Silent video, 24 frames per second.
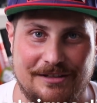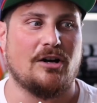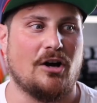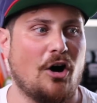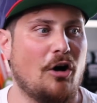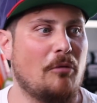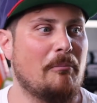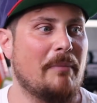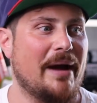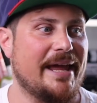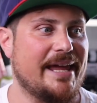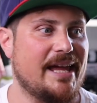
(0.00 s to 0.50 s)

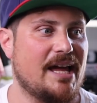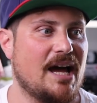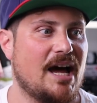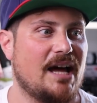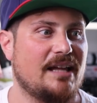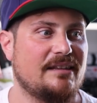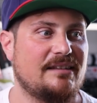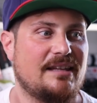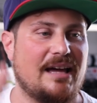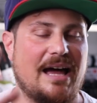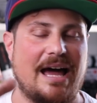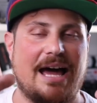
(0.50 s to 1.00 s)
Oh my
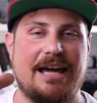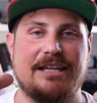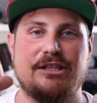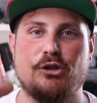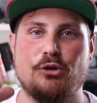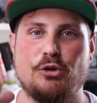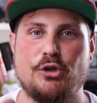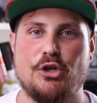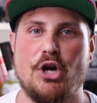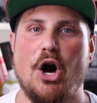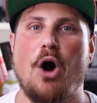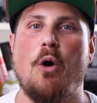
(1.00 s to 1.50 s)
God, I
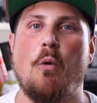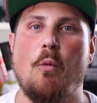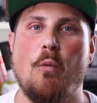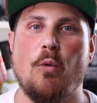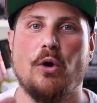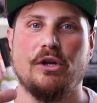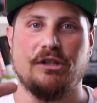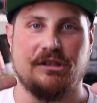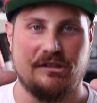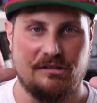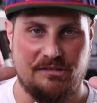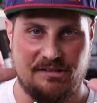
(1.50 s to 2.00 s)
do not
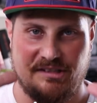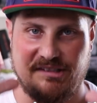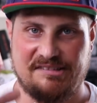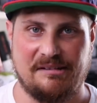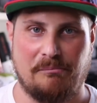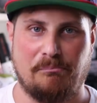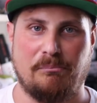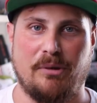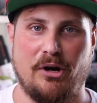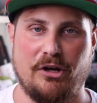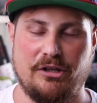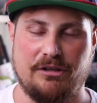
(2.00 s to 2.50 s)
want to
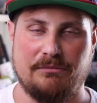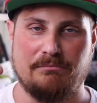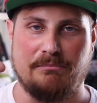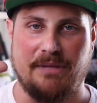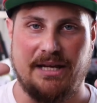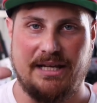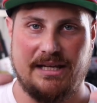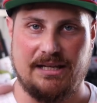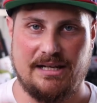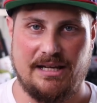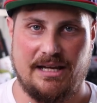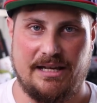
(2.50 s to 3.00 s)
disappoint my
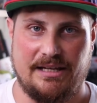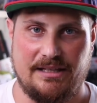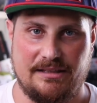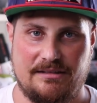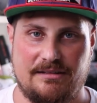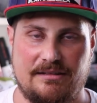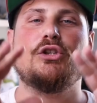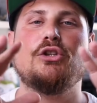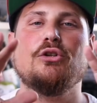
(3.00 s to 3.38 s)
client.